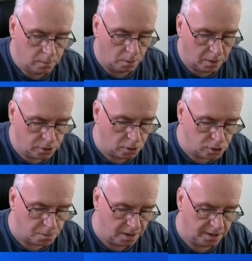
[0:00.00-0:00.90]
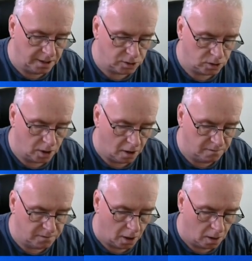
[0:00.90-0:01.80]
But what it does mean is that
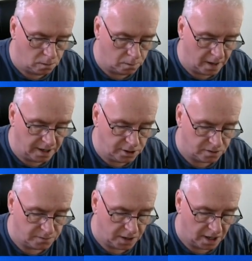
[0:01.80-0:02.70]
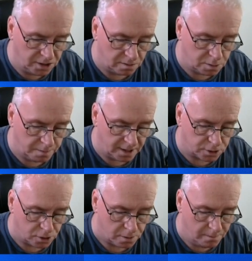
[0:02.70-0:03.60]
over the whole range of the HF
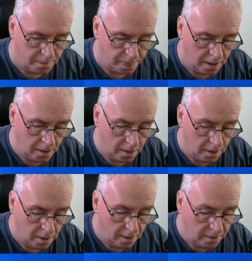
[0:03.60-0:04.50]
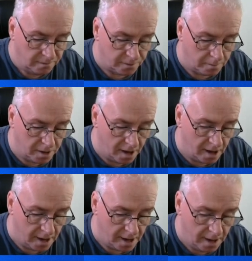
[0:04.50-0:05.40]
spectrum, from
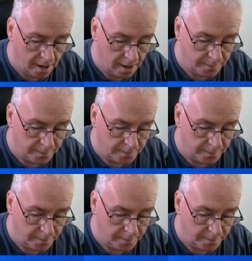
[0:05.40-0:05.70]
there,